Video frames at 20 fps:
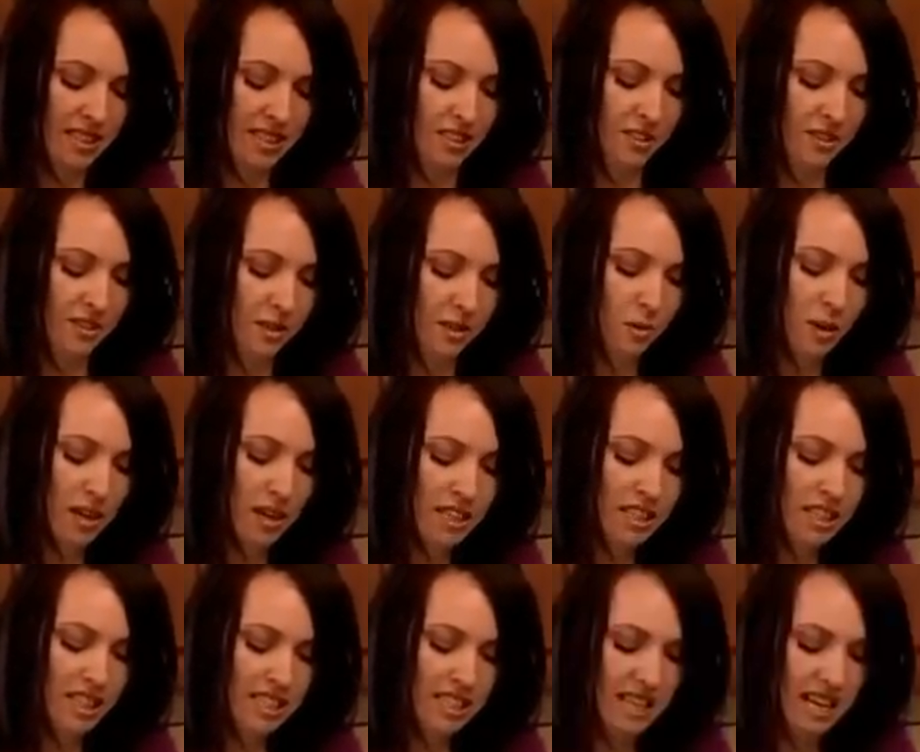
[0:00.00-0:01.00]
So you
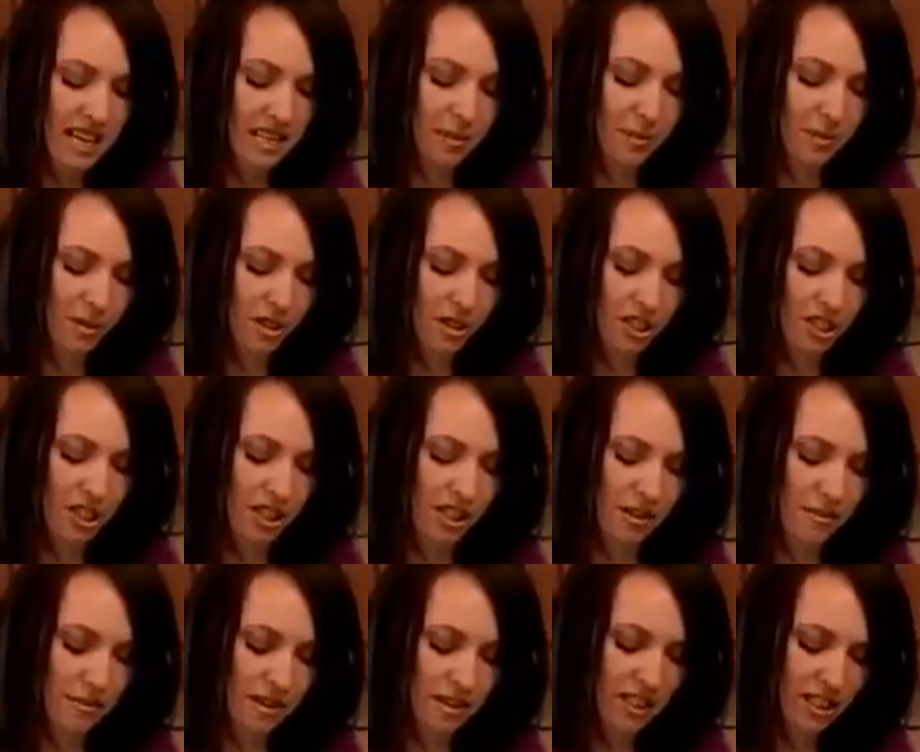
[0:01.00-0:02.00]
want to just kind of push
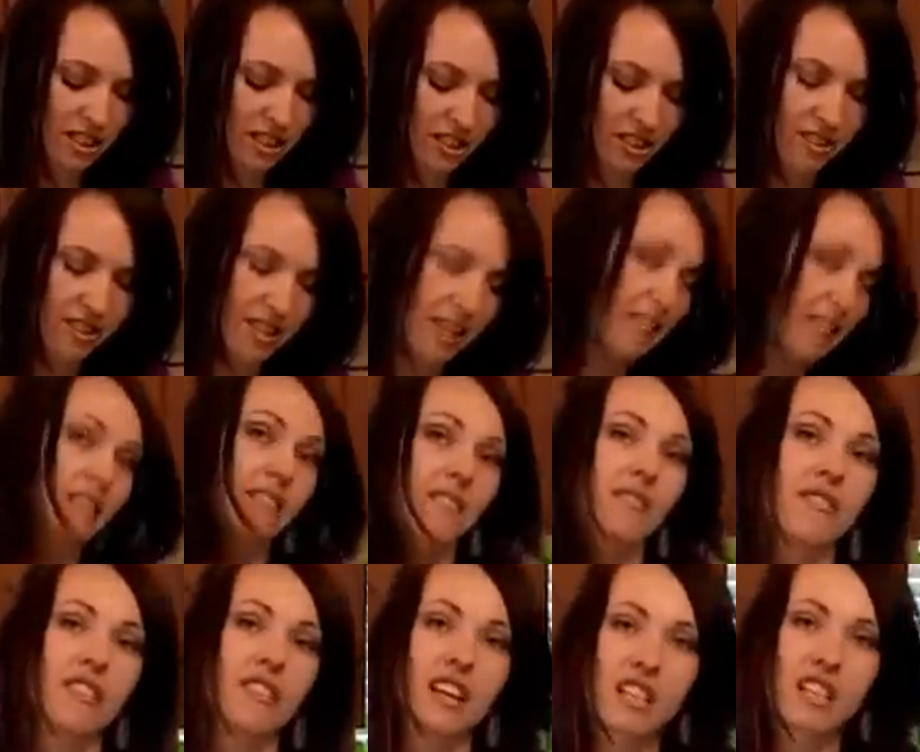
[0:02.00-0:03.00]
it and make sure that
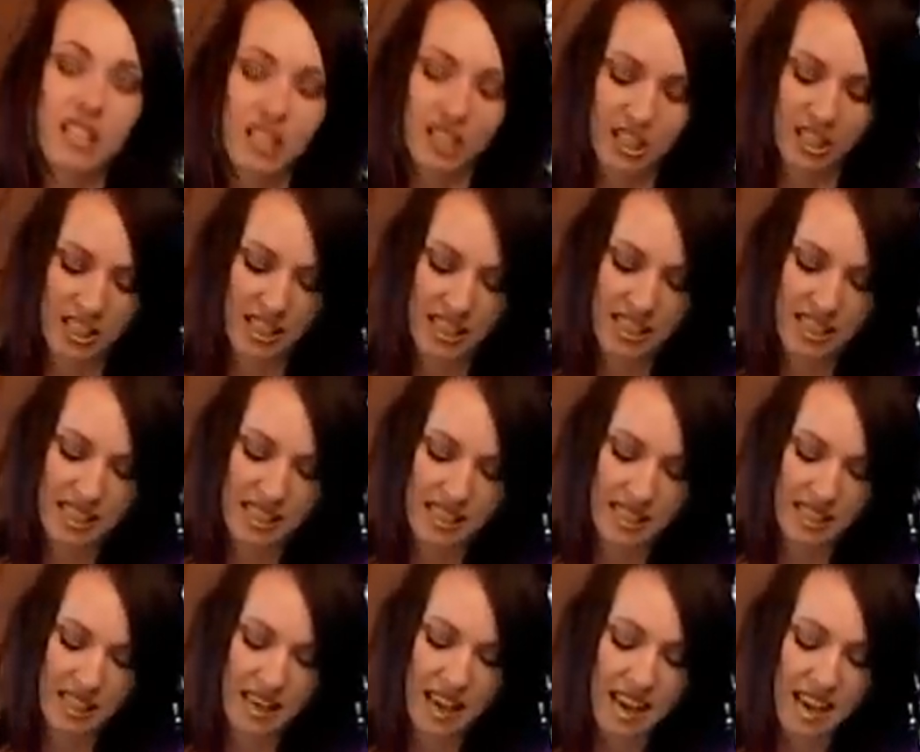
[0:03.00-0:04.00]
the flesh
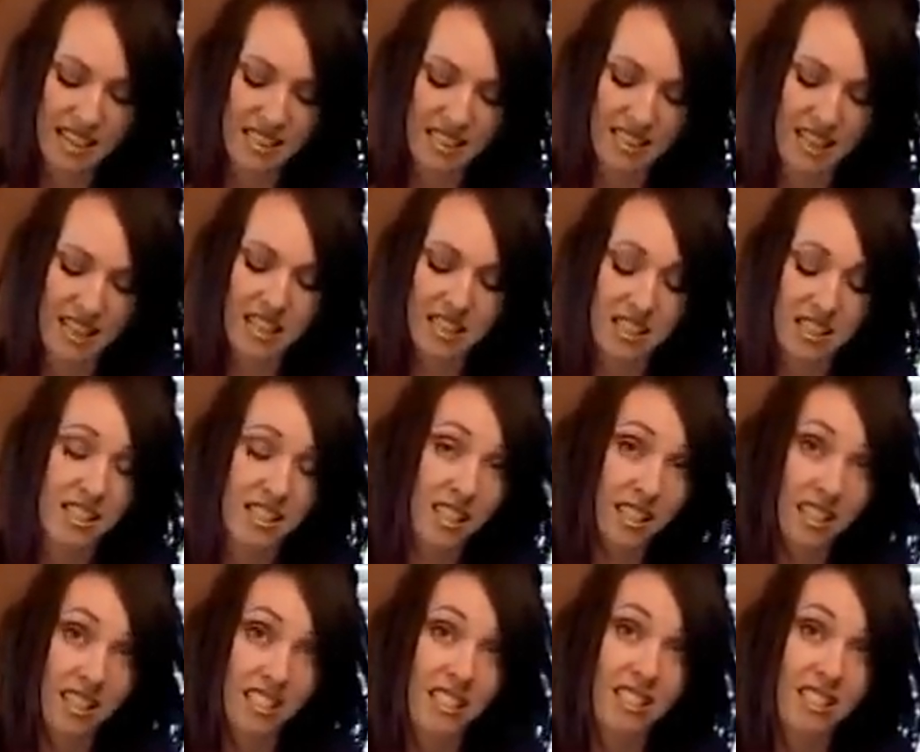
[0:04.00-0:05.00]
has
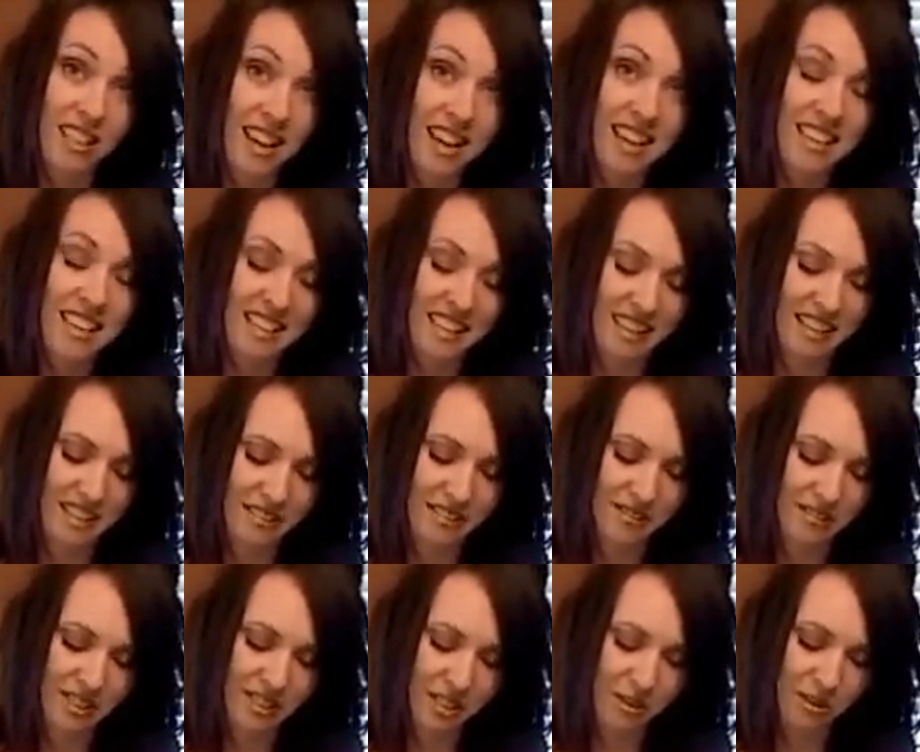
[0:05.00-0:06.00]
a slight
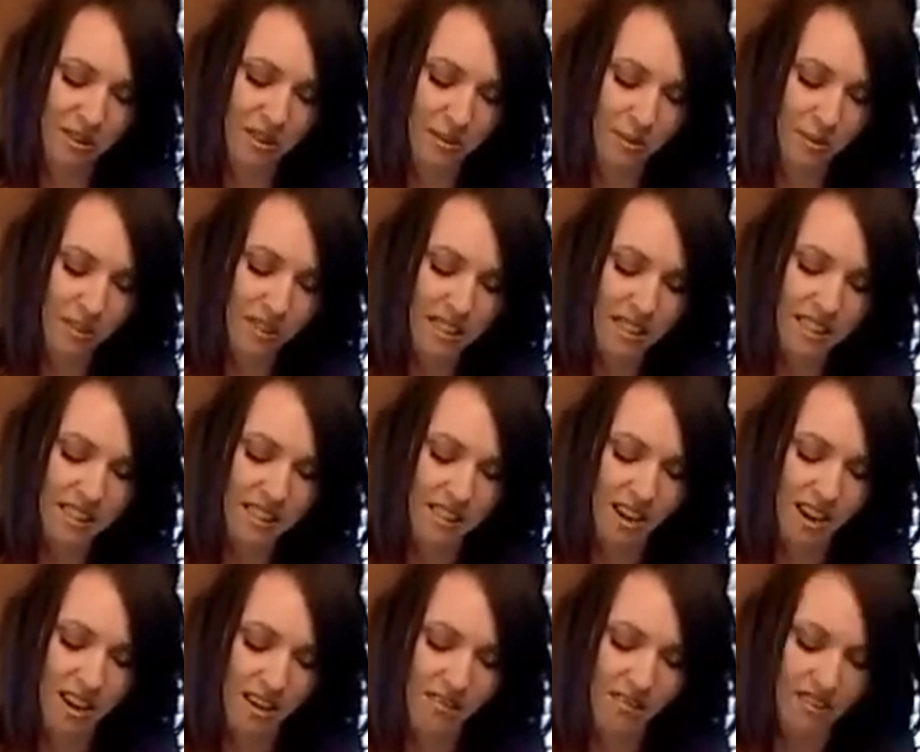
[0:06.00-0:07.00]
give, so it's pretty
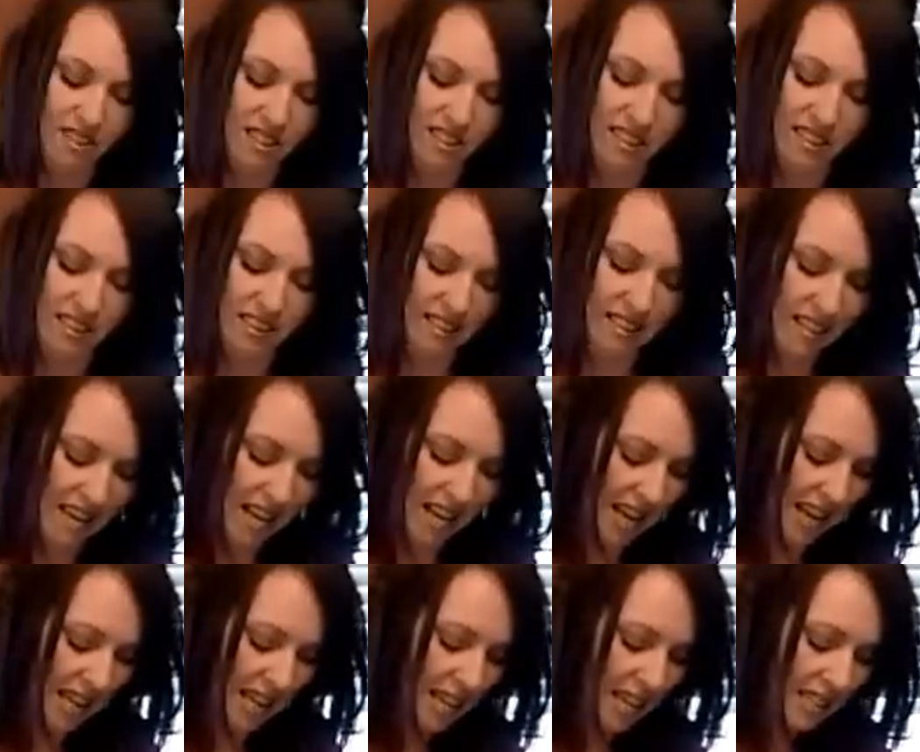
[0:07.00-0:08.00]
soft.
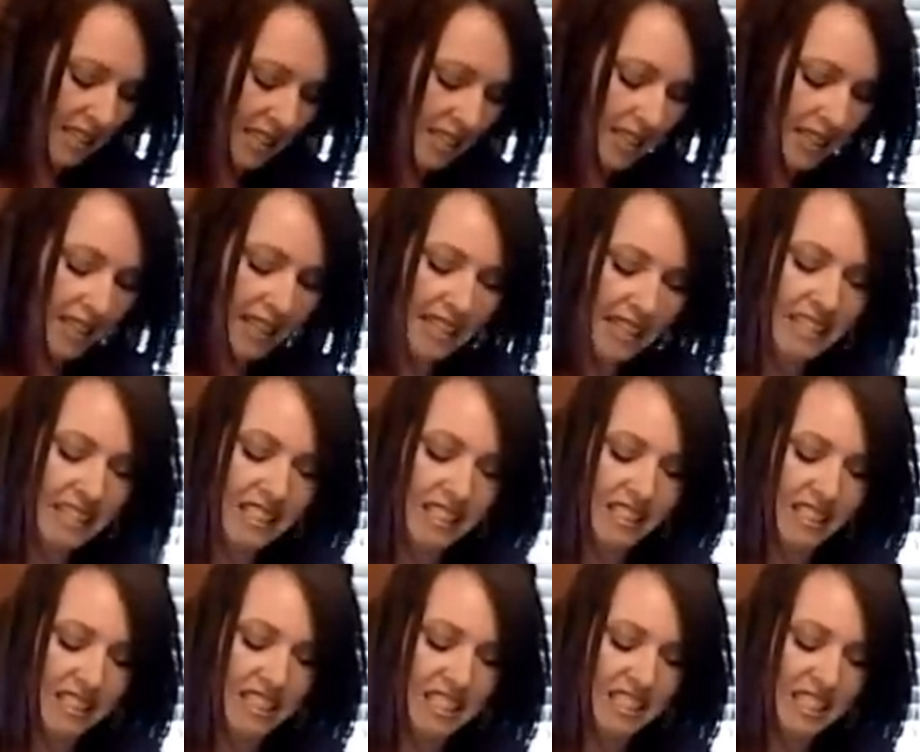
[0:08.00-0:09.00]
And that's the key
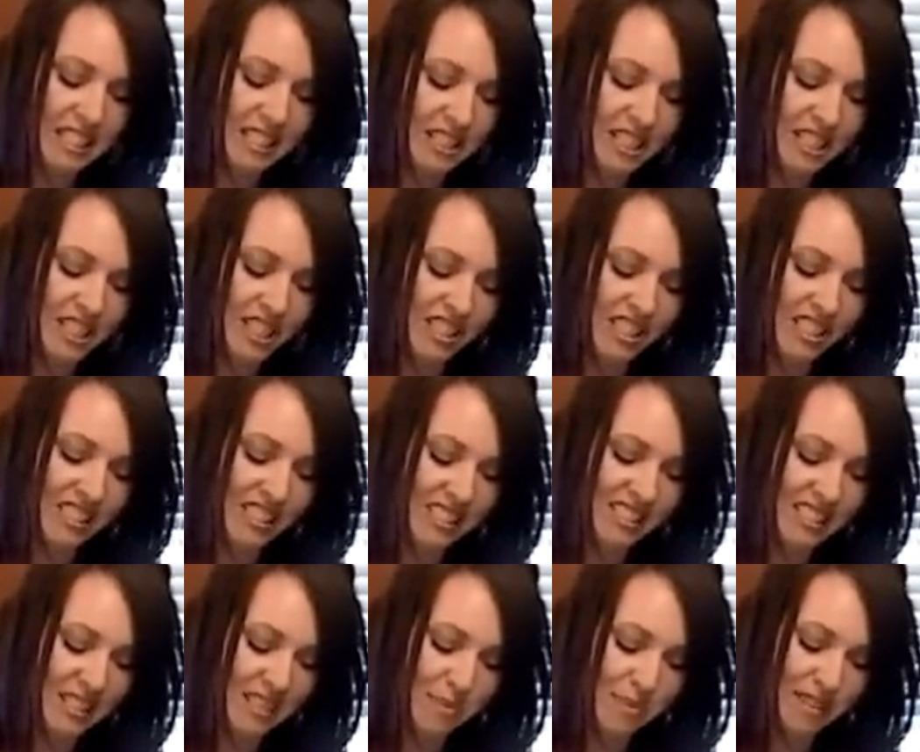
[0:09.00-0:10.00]
to this delicious
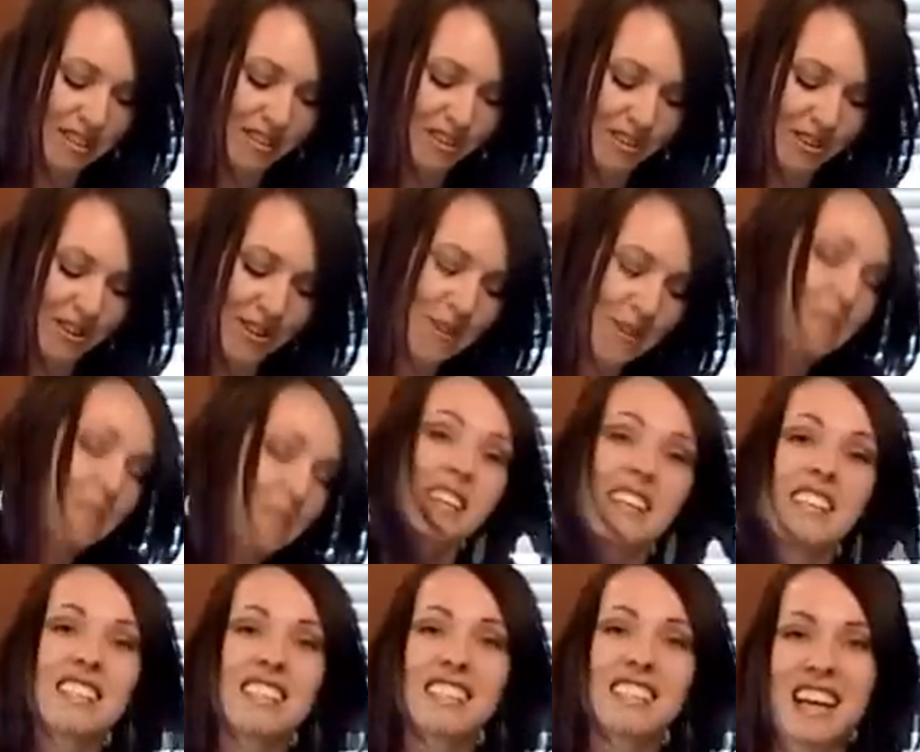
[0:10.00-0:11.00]
dipping cream,
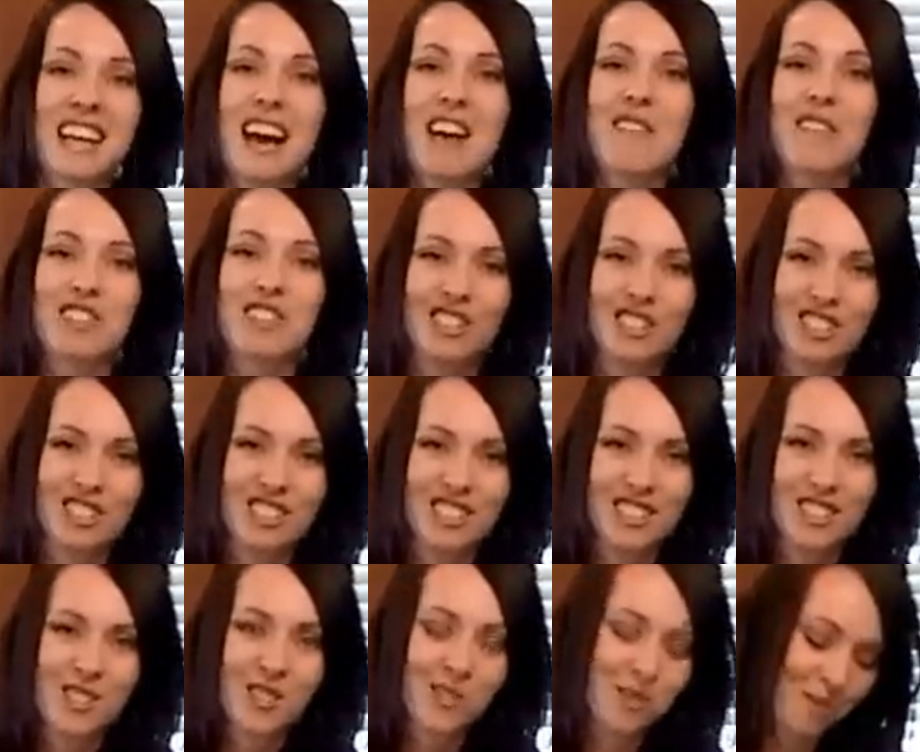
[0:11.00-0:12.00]
is to have a
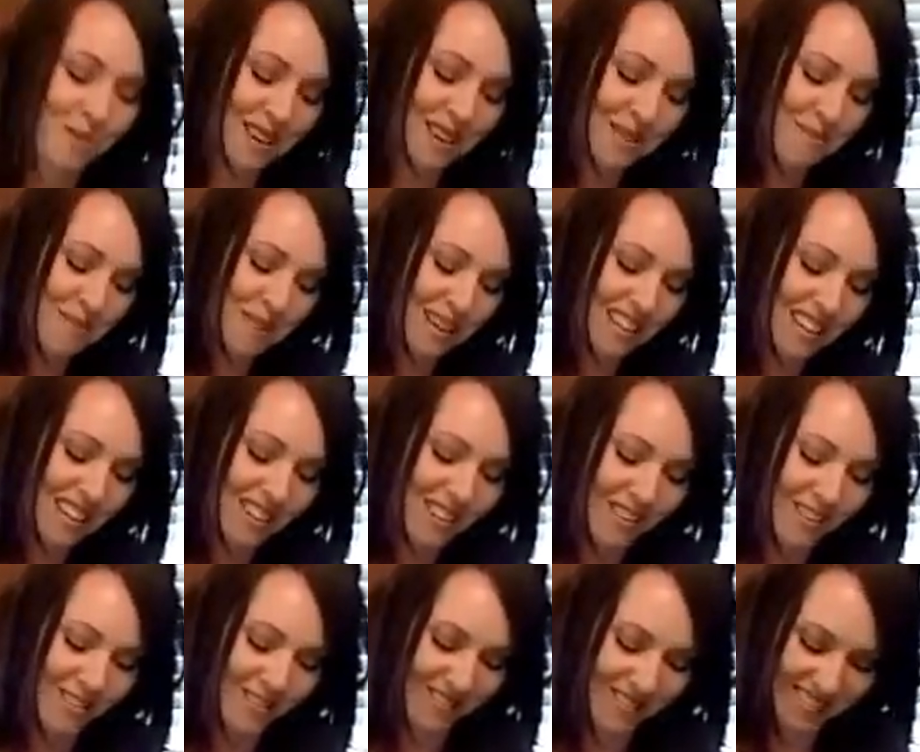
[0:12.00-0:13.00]
good sweet
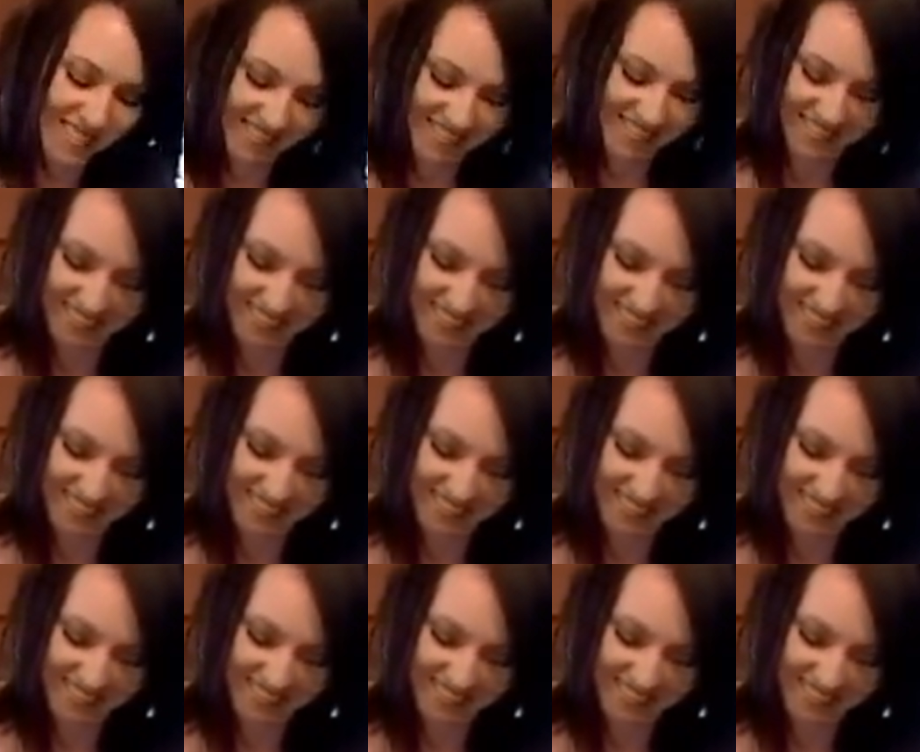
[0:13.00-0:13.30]
mango.